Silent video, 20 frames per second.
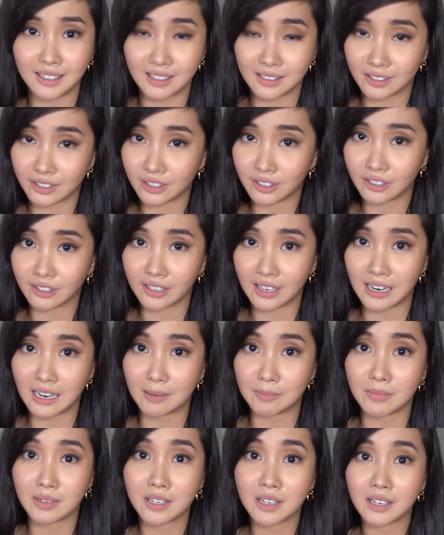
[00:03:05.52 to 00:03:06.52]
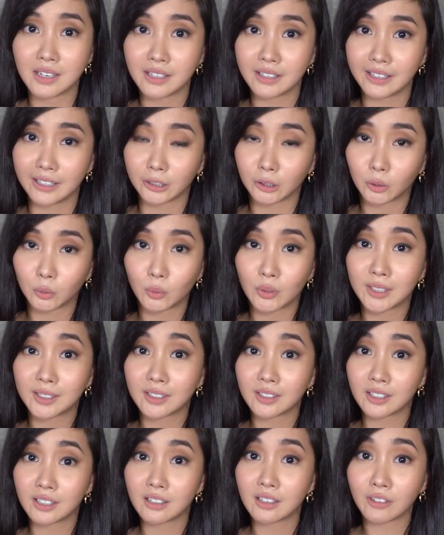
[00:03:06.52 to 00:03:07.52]
Instagram, and
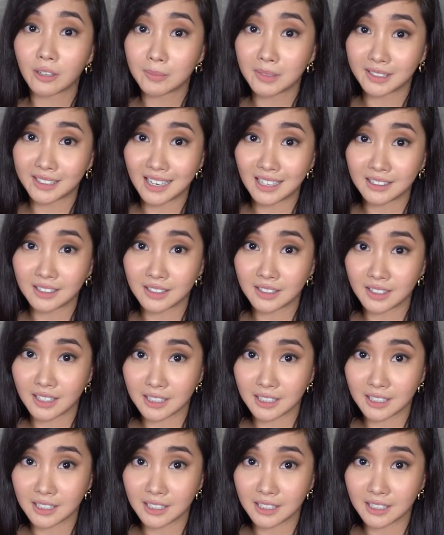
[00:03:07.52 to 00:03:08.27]
Twitter from Italians